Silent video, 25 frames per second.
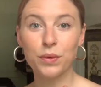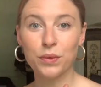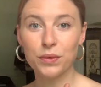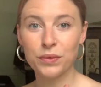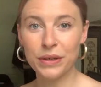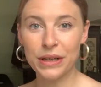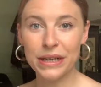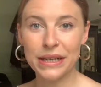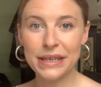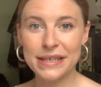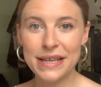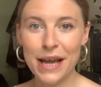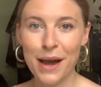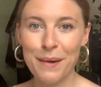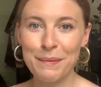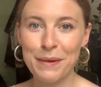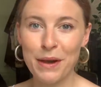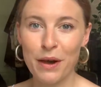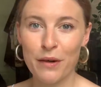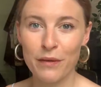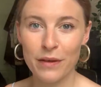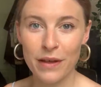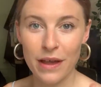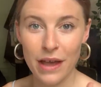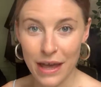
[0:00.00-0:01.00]
will really tell
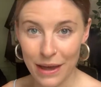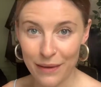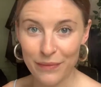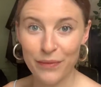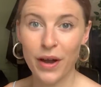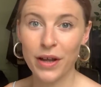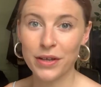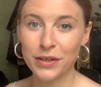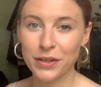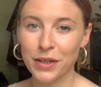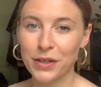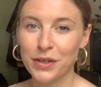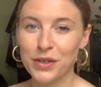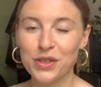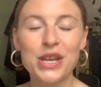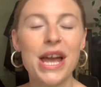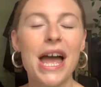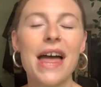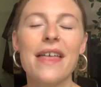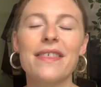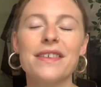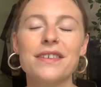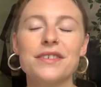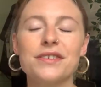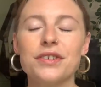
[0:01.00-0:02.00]
me off if I don't
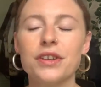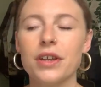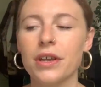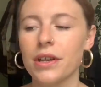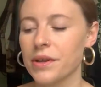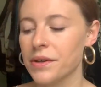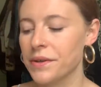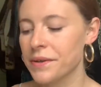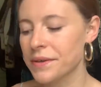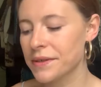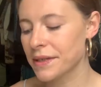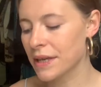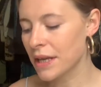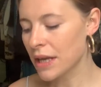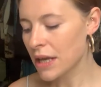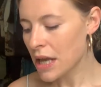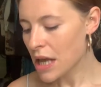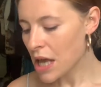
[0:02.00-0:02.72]
share this news.